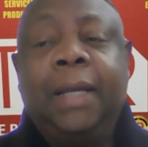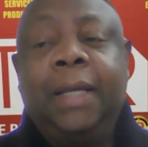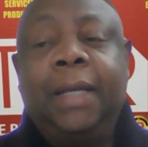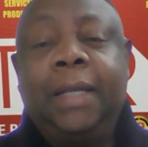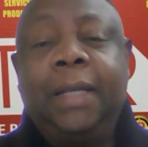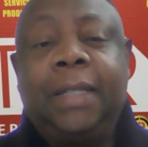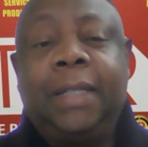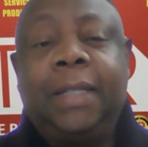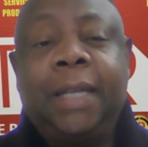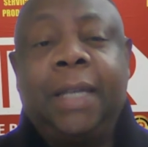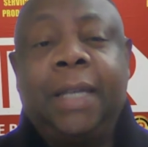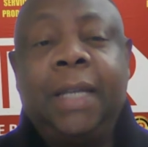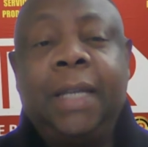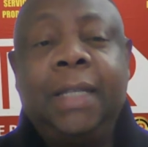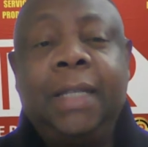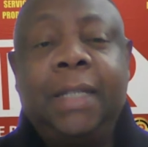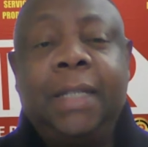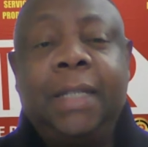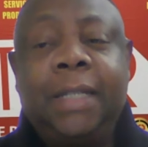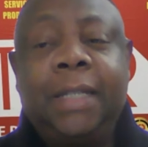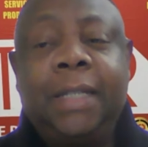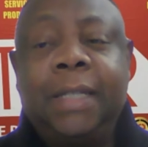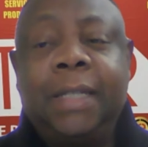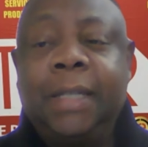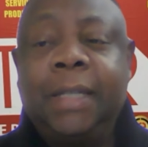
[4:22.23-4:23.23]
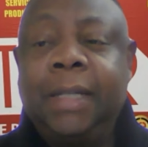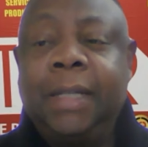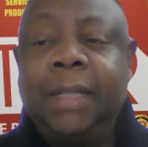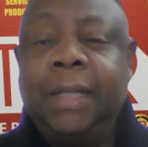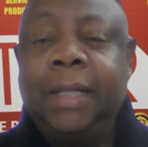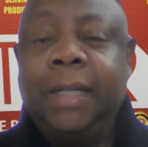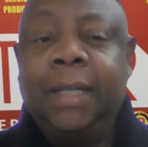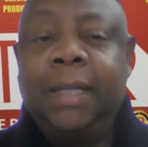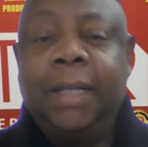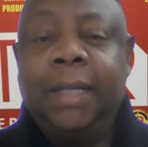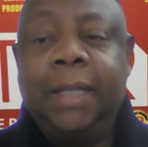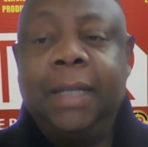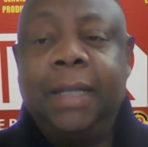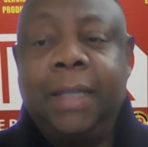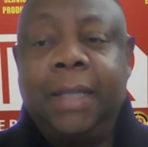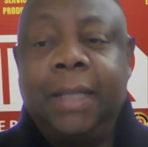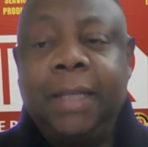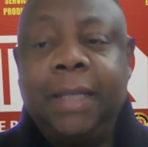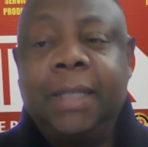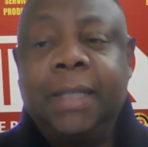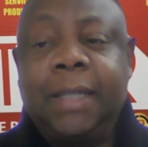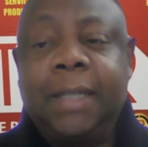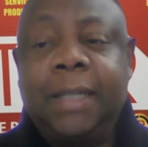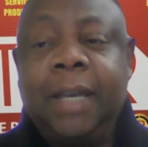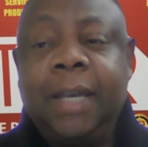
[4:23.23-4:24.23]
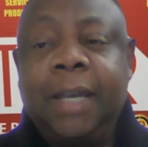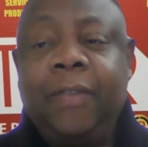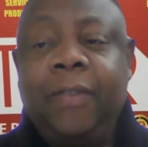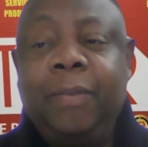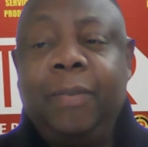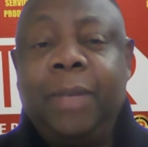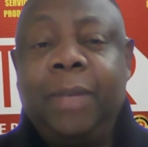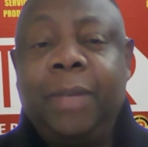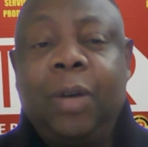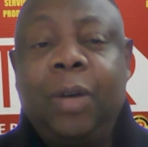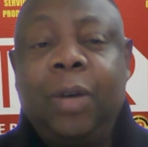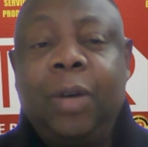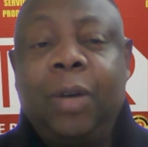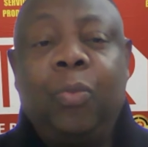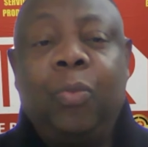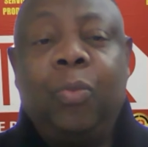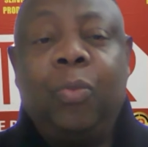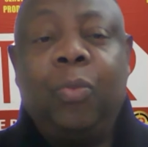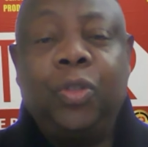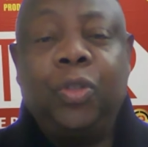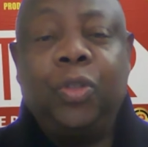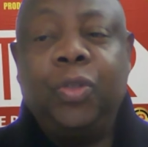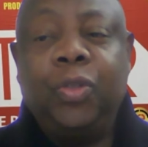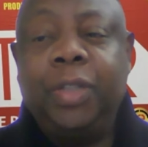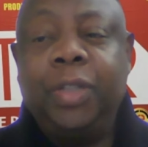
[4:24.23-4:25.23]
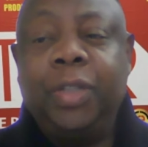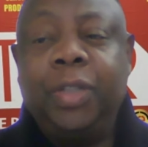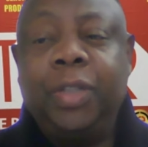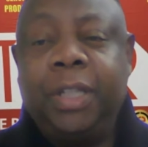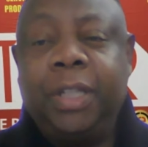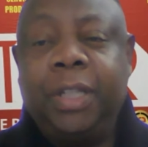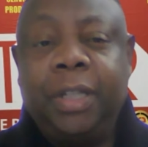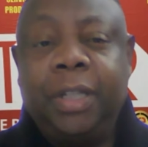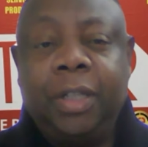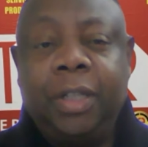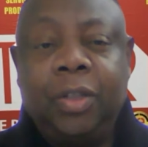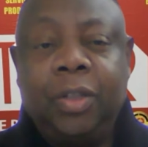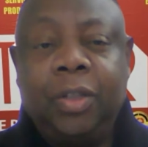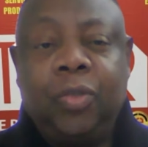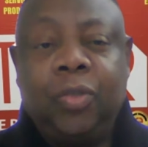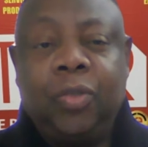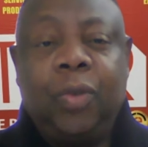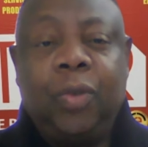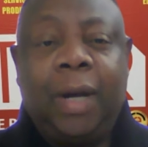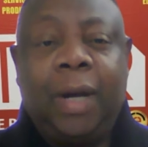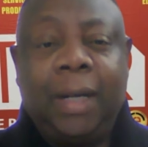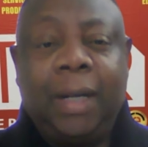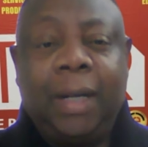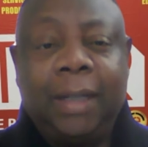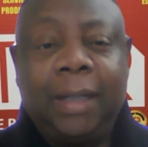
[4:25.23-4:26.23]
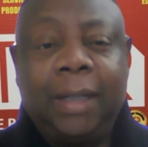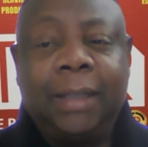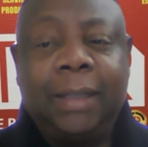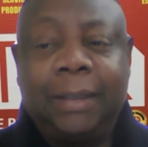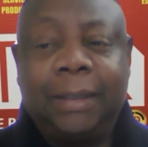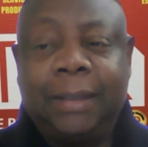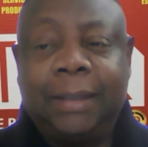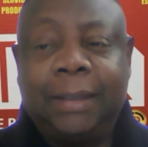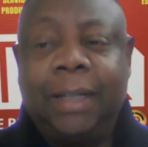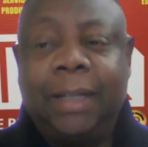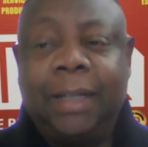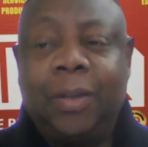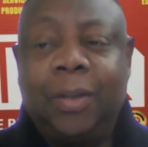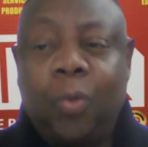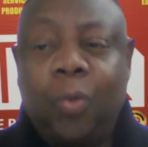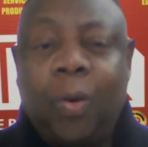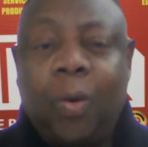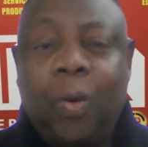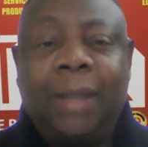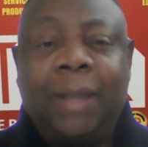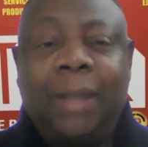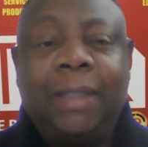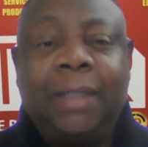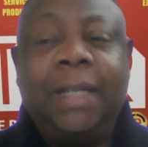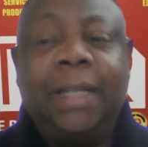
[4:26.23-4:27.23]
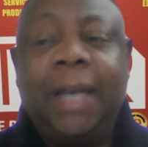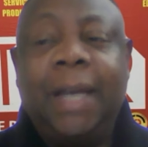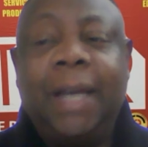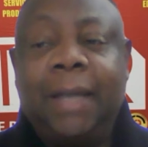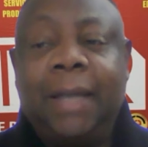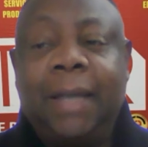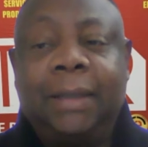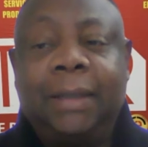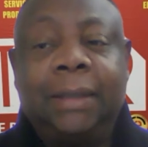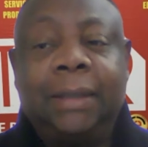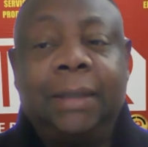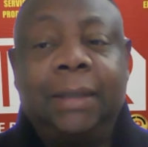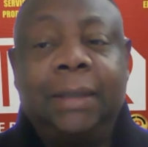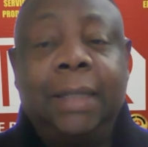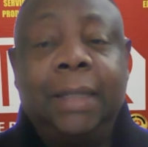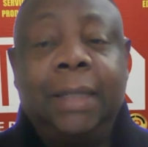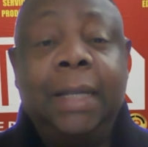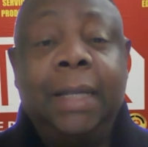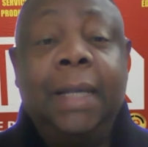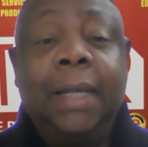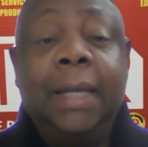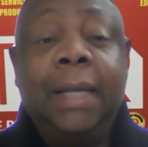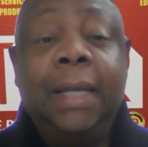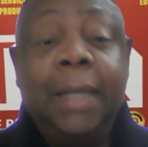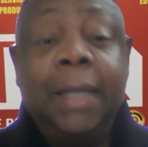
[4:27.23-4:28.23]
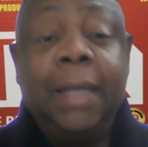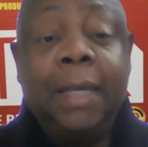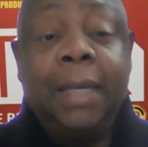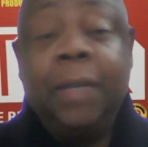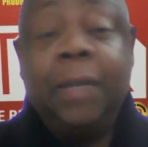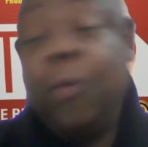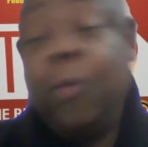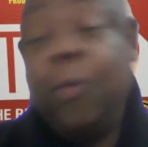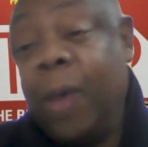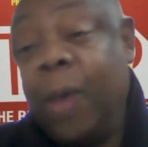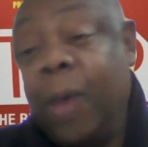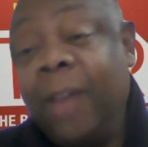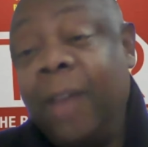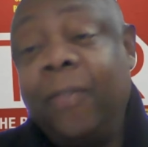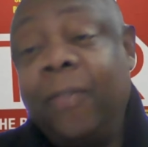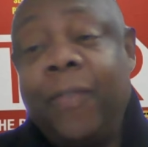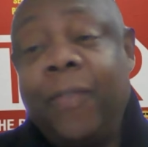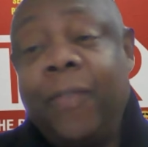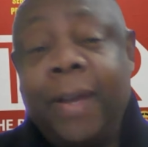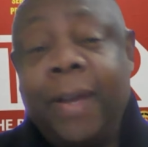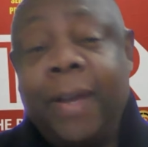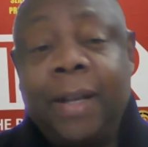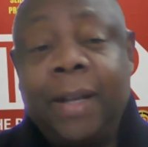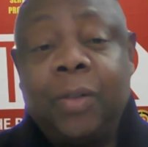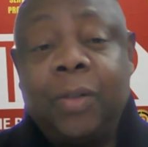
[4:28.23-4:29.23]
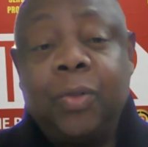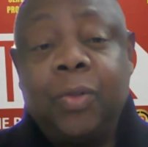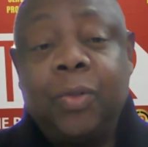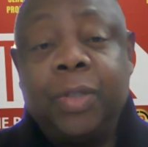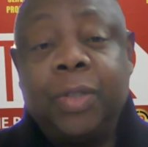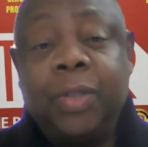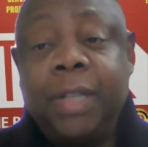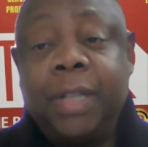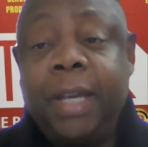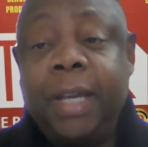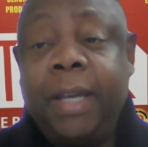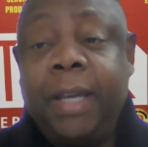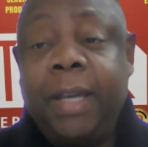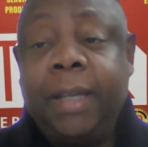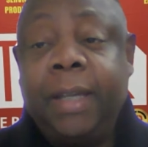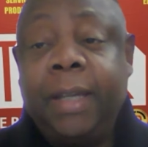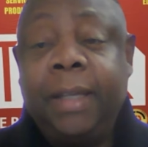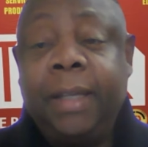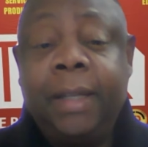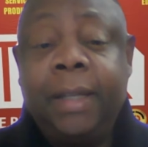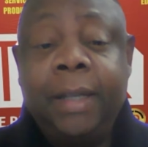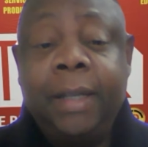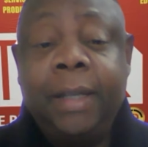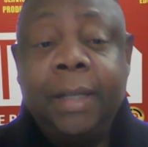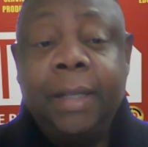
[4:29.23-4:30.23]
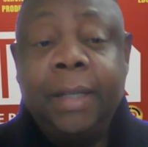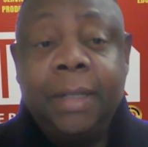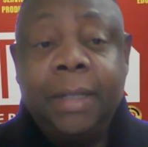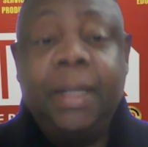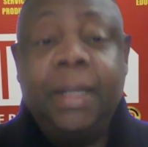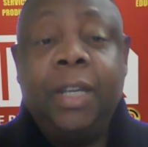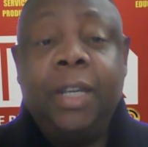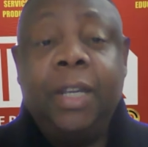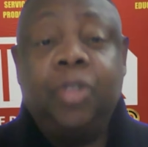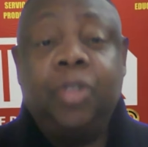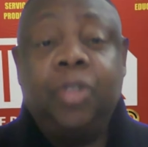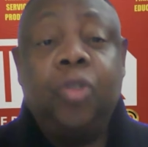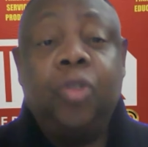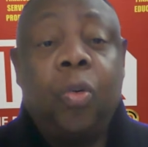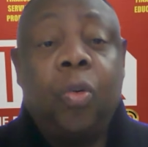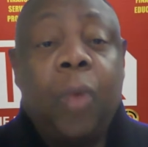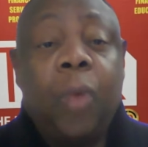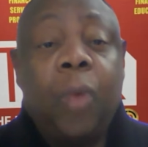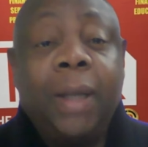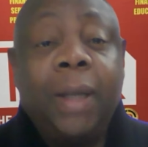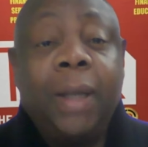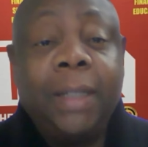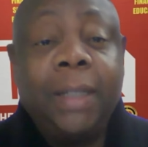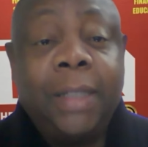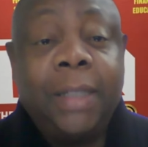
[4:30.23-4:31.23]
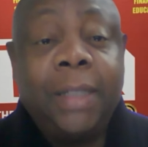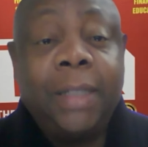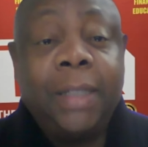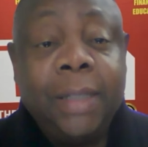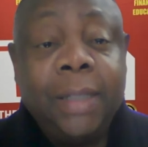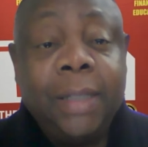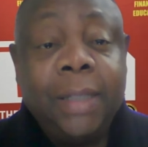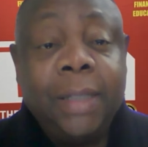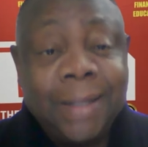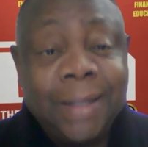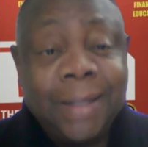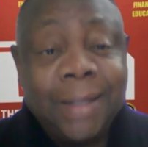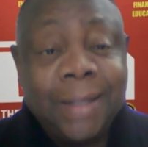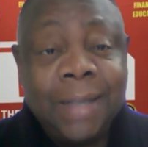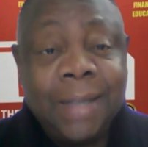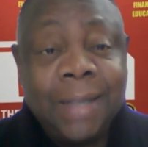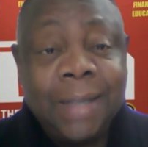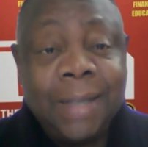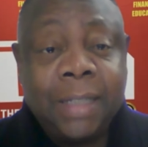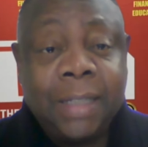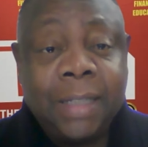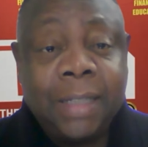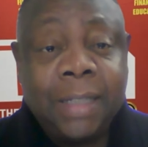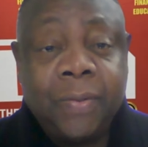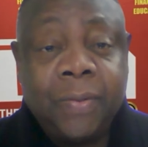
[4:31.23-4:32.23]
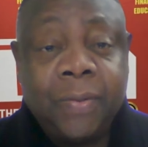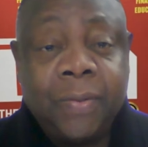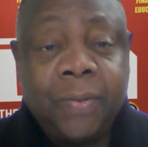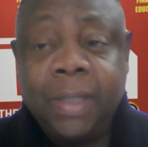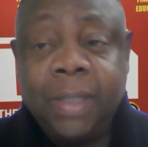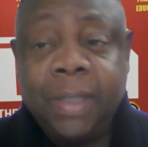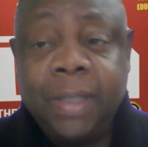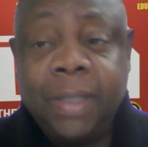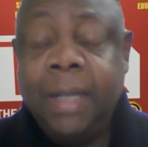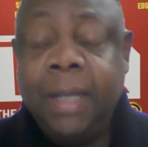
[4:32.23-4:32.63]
He says this gave him the opportunity to understand what he has. He went further to say there is no quality at Kaizer Chiefs.